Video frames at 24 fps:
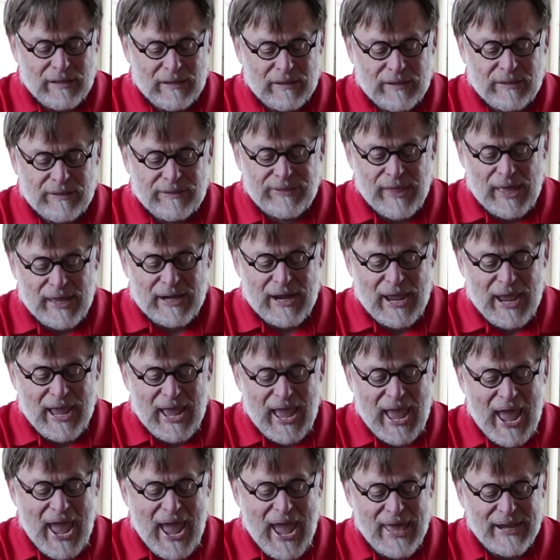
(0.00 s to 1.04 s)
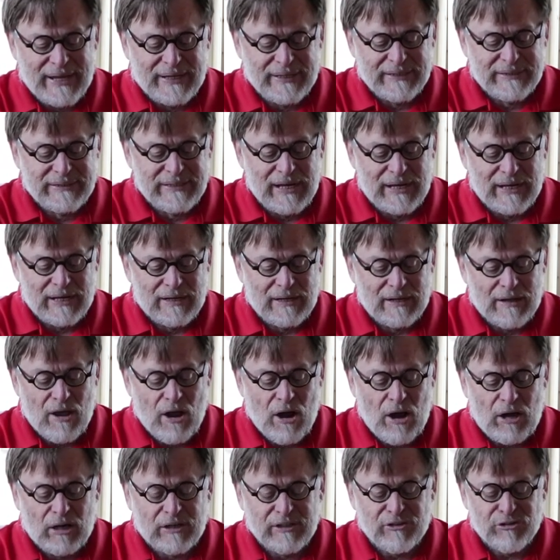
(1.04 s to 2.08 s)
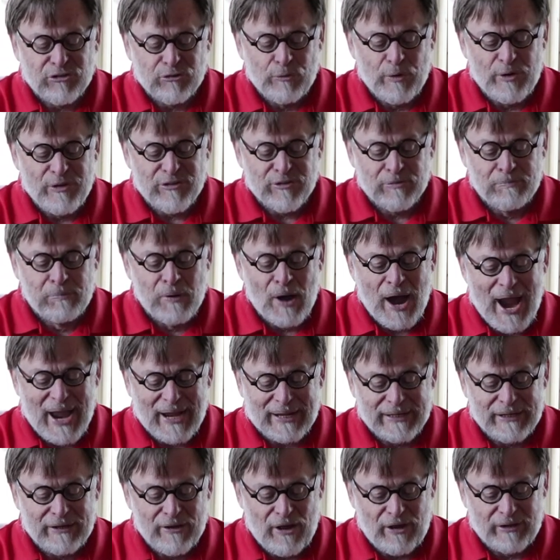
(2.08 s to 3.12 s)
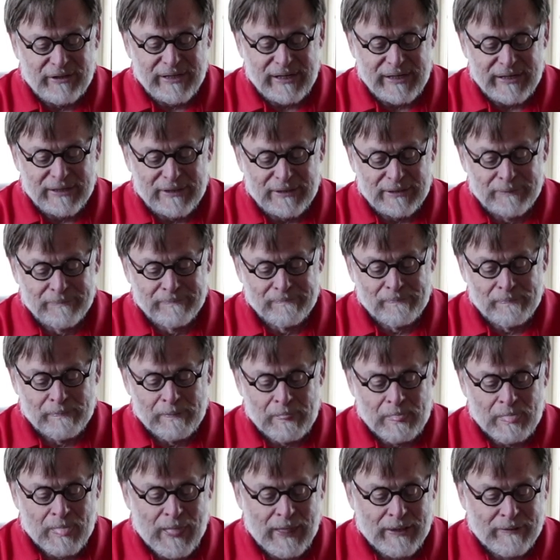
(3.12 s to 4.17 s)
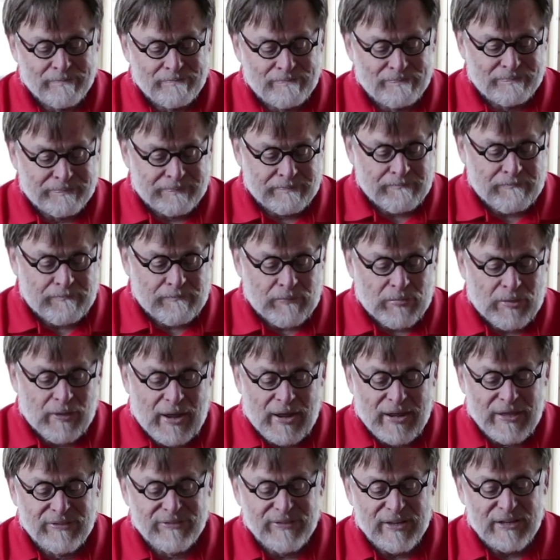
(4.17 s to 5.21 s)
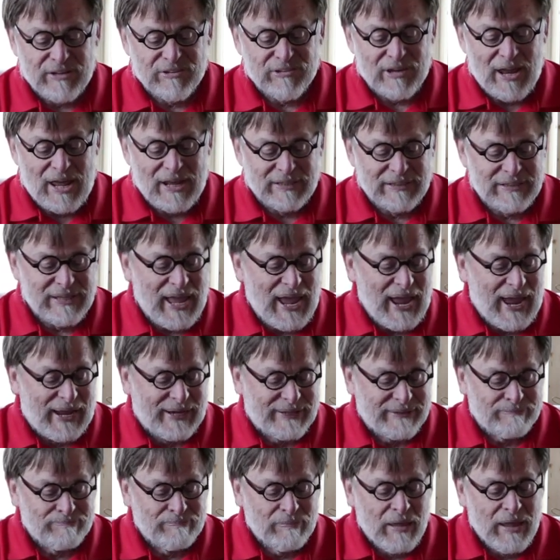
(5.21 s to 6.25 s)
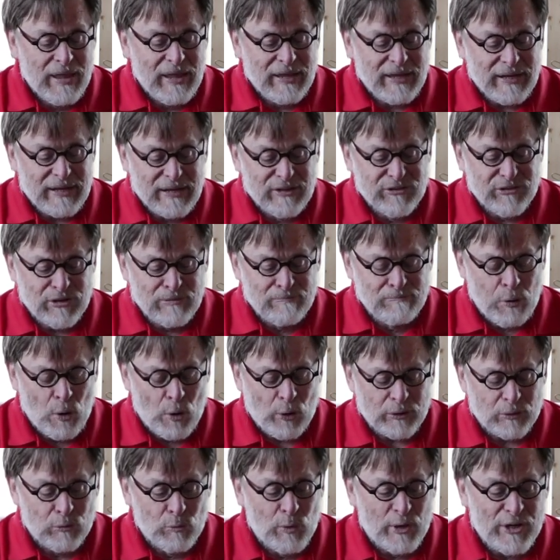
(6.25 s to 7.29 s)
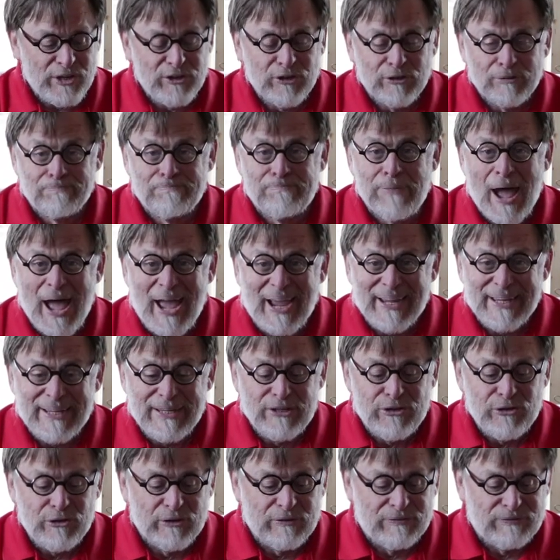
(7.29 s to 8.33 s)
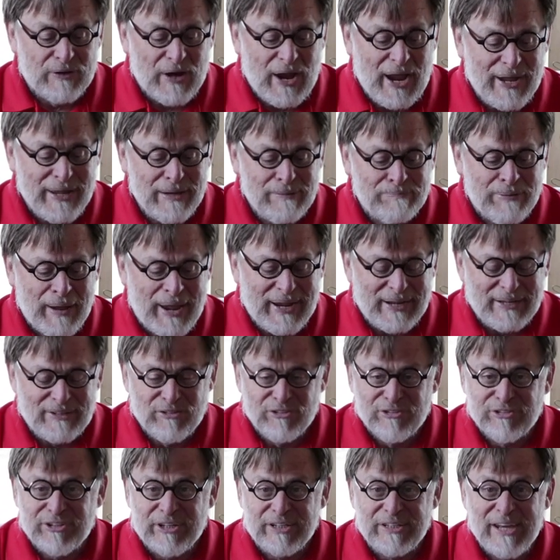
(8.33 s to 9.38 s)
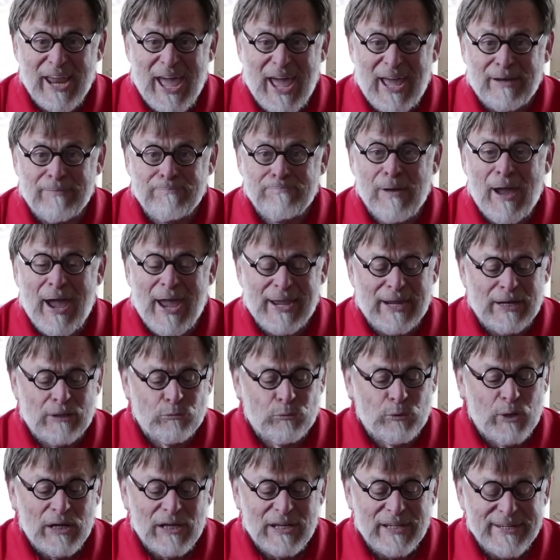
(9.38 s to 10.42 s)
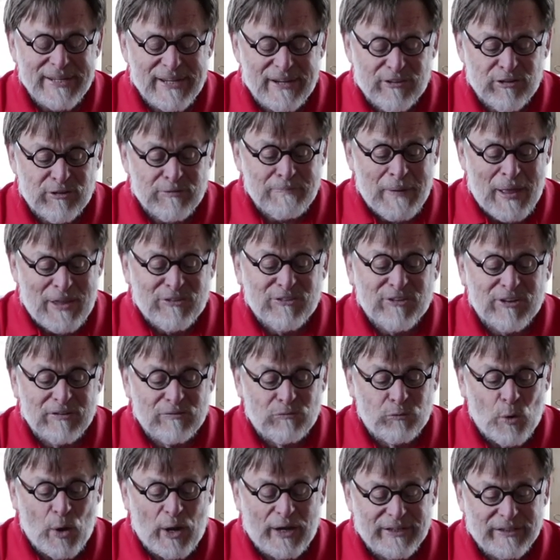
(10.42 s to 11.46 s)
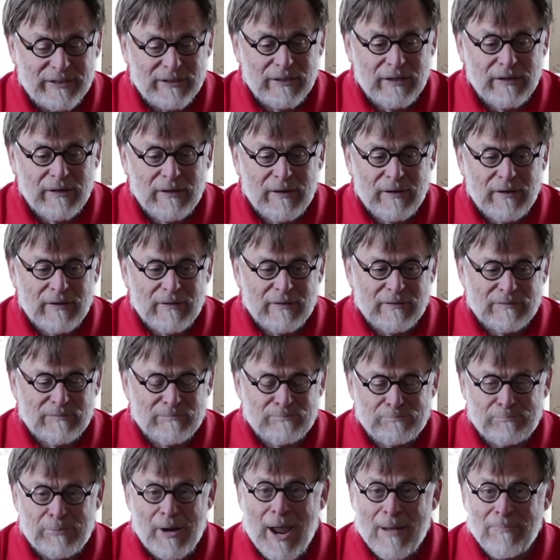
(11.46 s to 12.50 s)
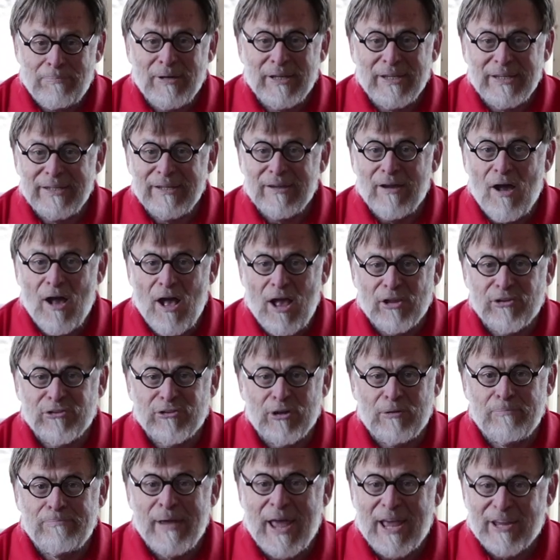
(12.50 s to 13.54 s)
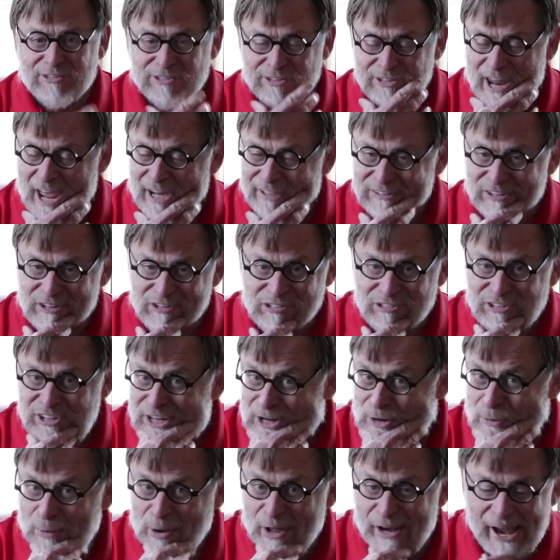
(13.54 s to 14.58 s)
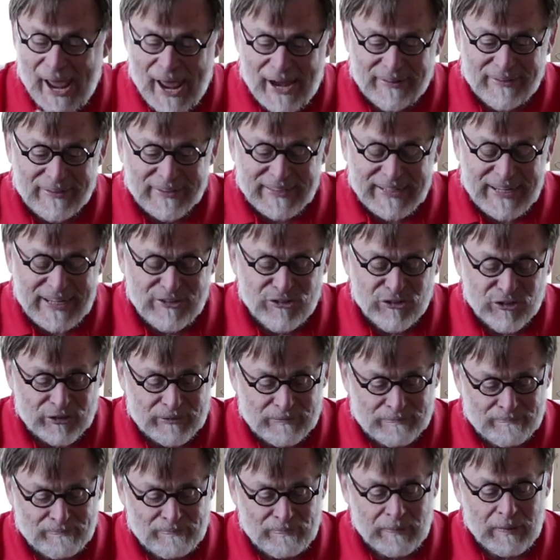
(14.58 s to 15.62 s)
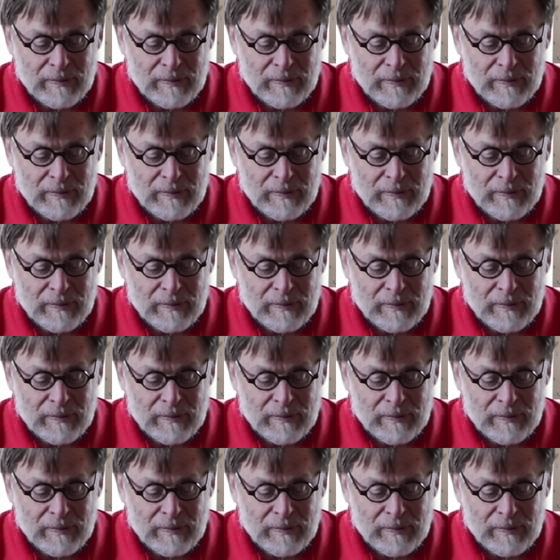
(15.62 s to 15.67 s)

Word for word: Then I added uh, Arca bracket on here and things like that. It's important when you're buying your frying pans to not buy a really expensive one. Probably also best not to steal one out of the kitchen